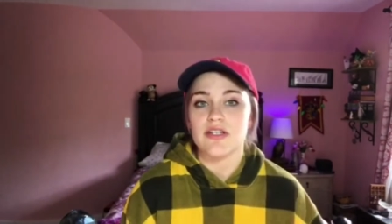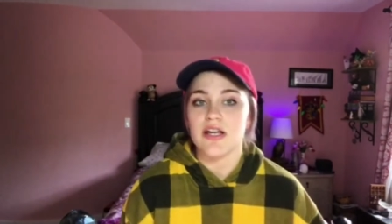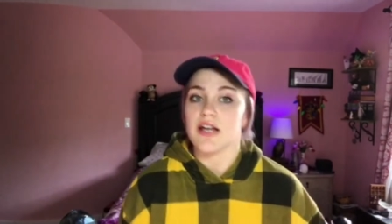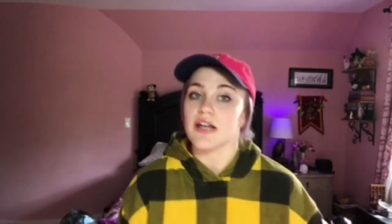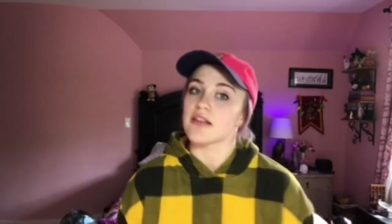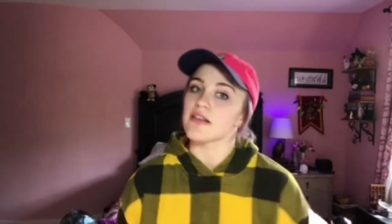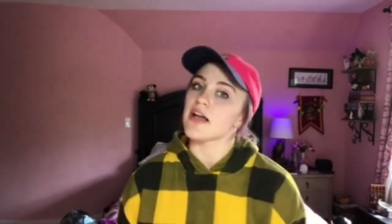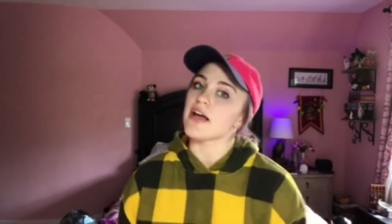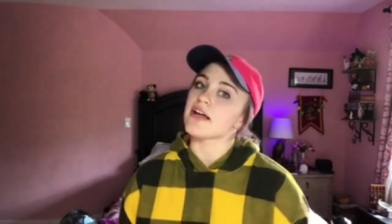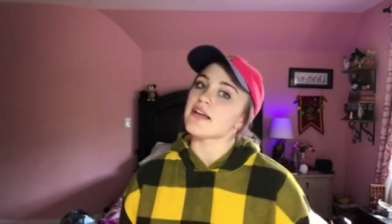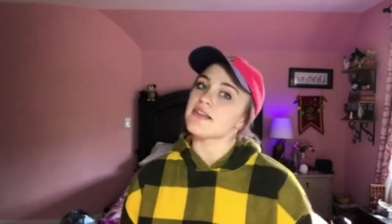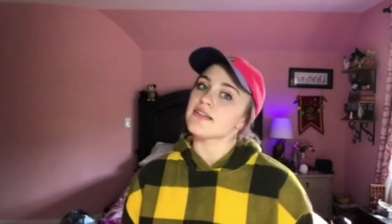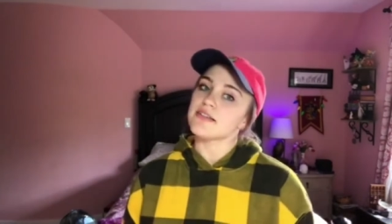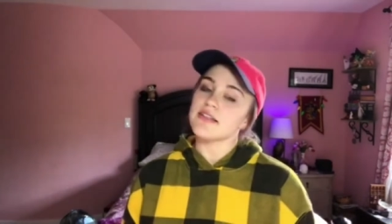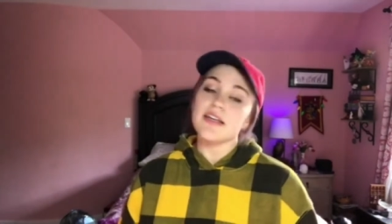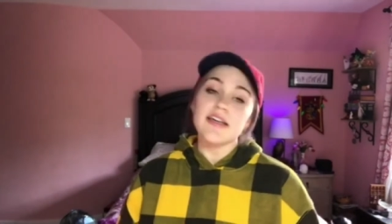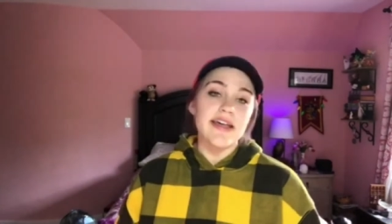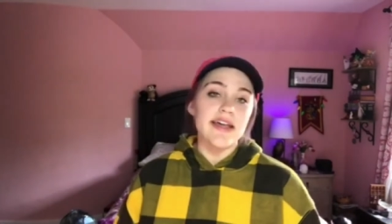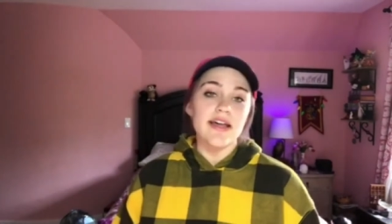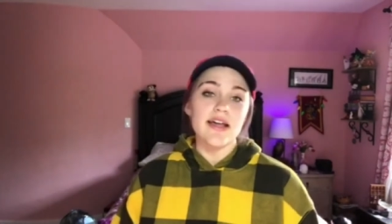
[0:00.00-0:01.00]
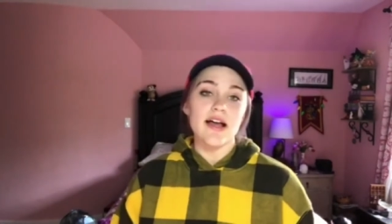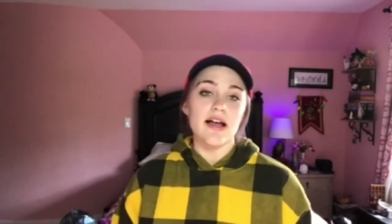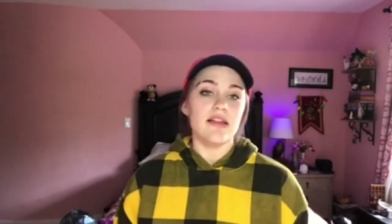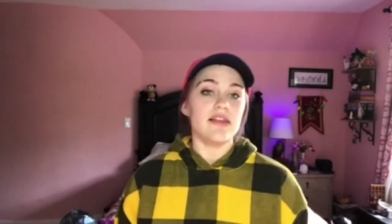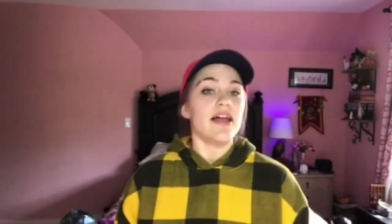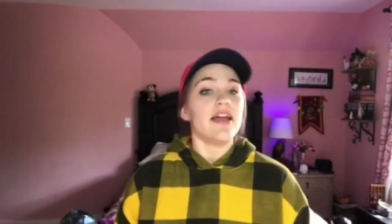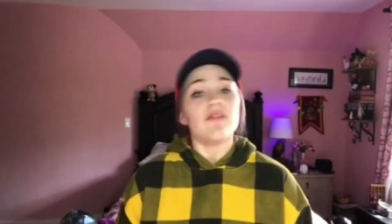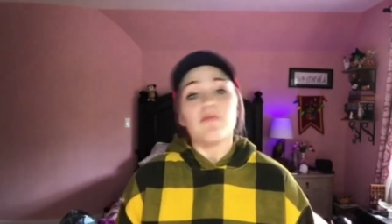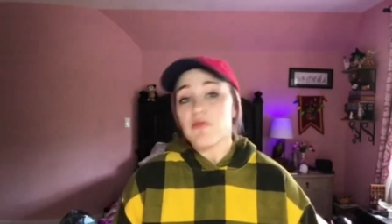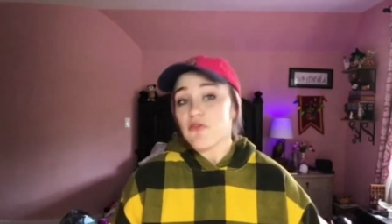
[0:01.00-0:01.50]
I like singing, I
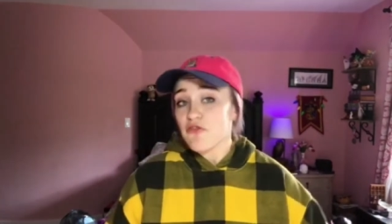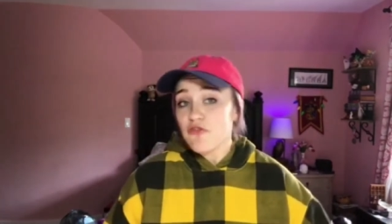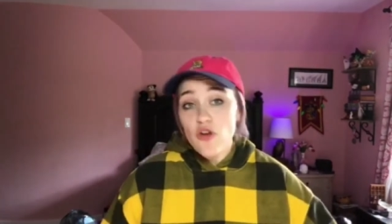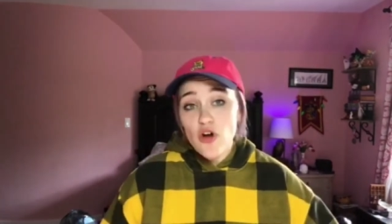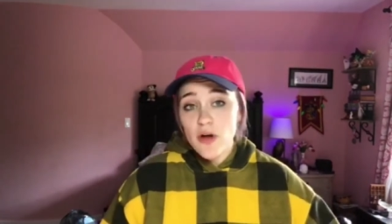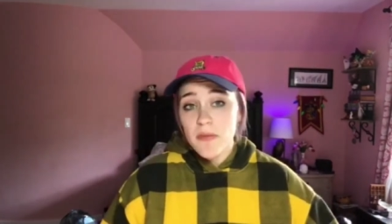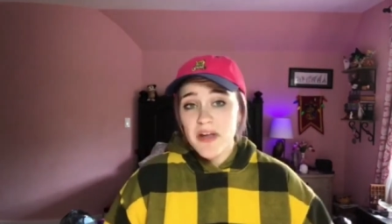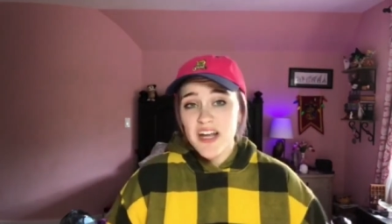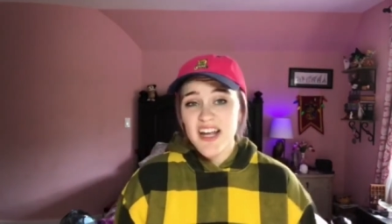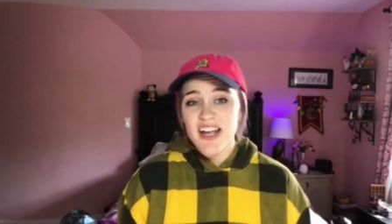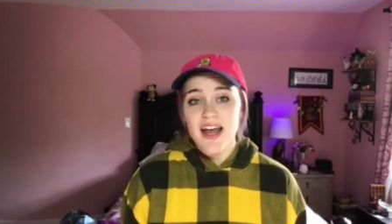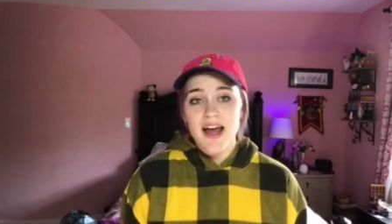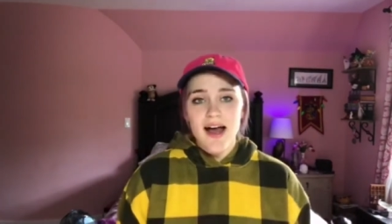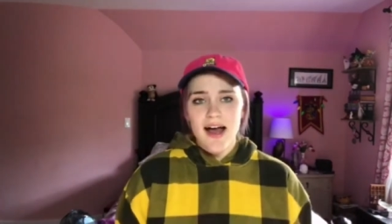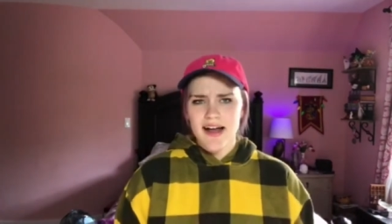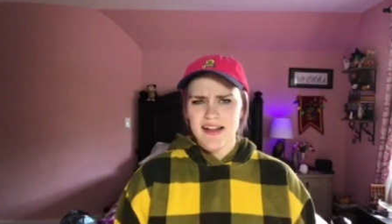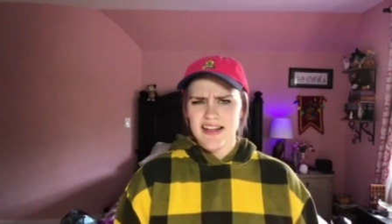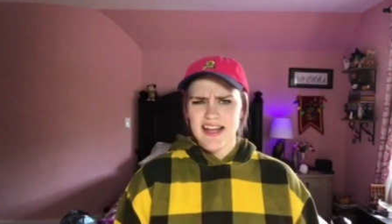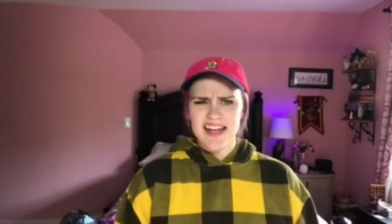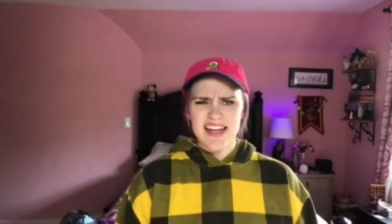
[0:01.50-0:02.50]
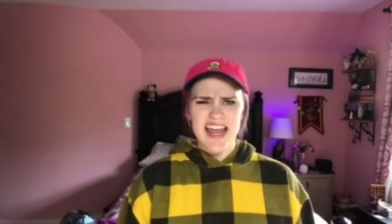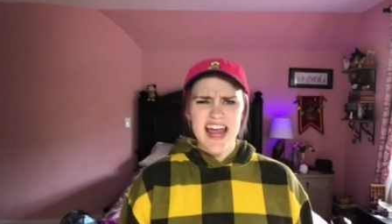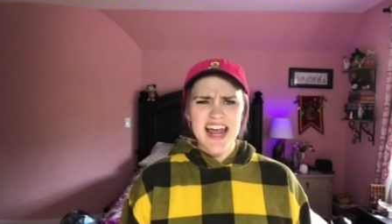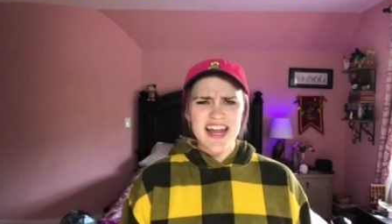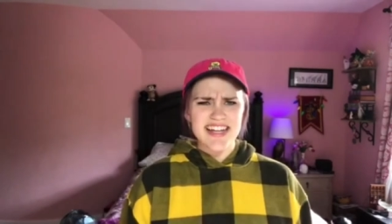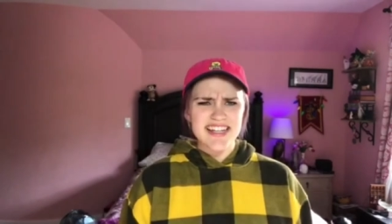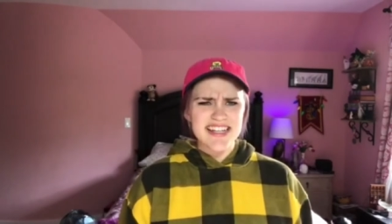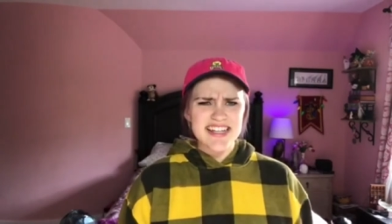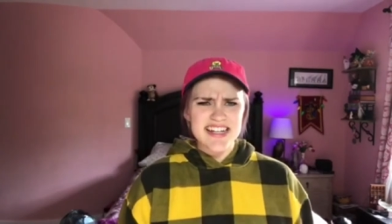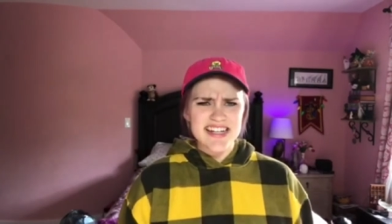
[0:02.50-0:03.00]
like performing, I like
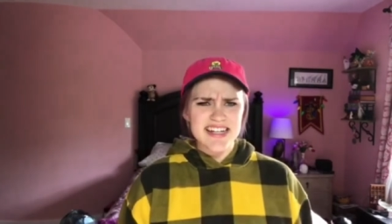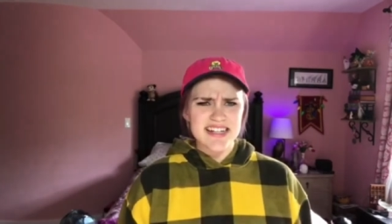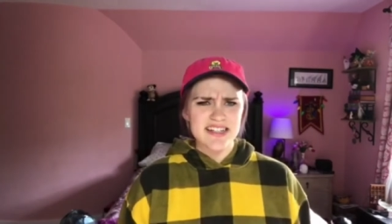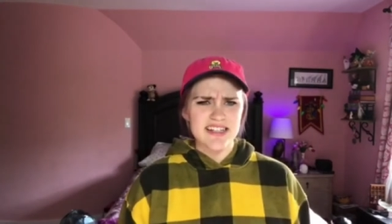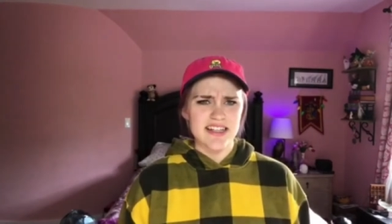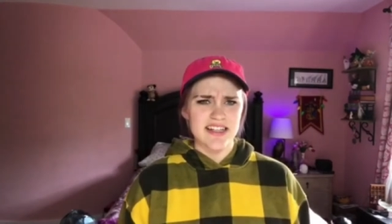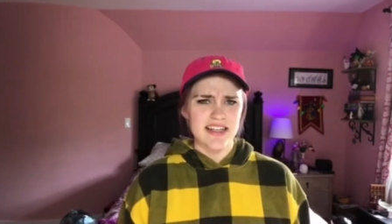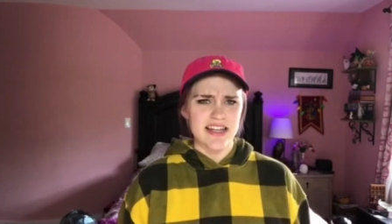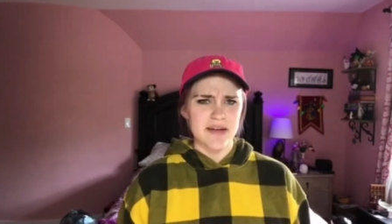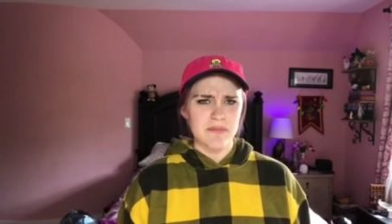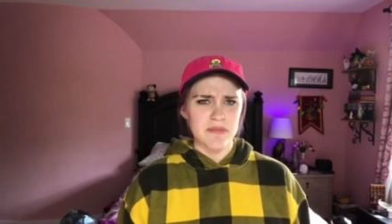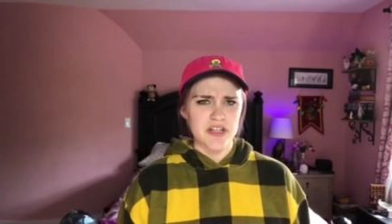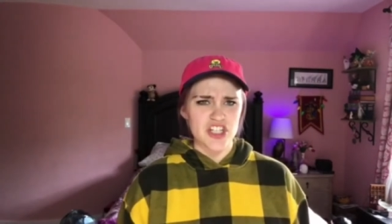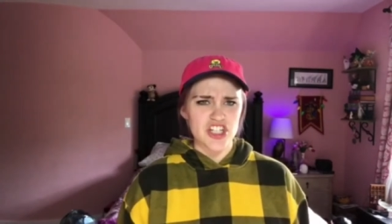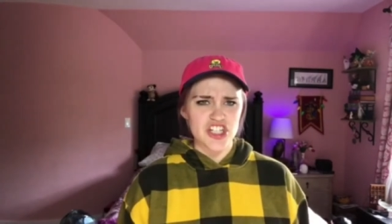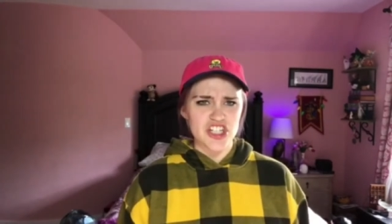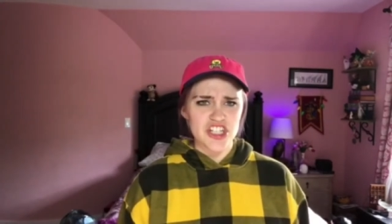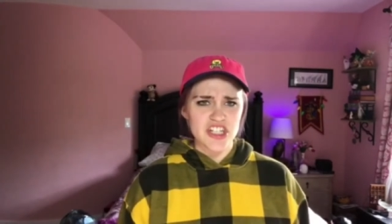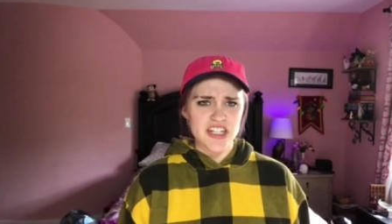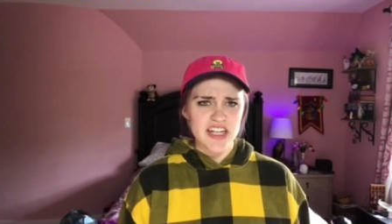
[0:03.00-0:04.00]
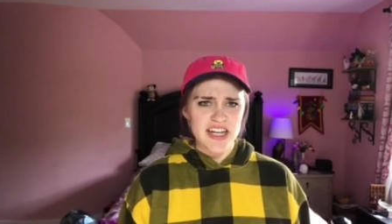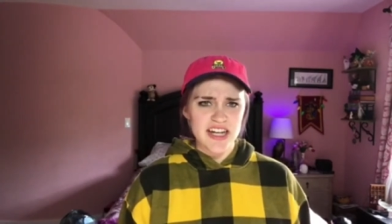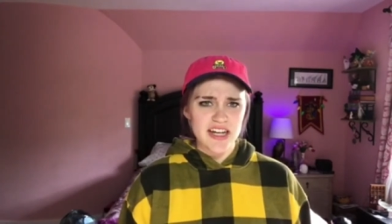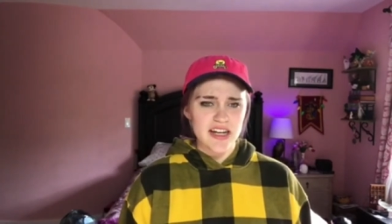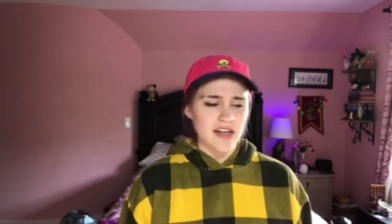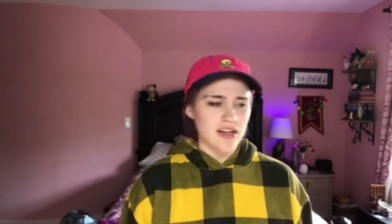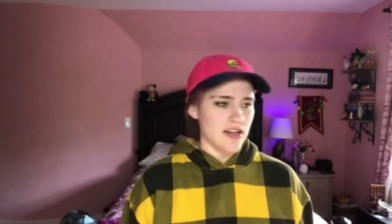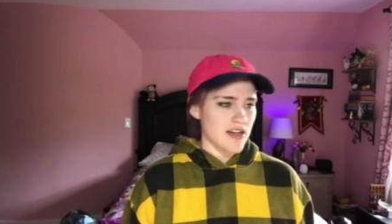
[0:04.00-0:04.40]
acting, I like magicianing.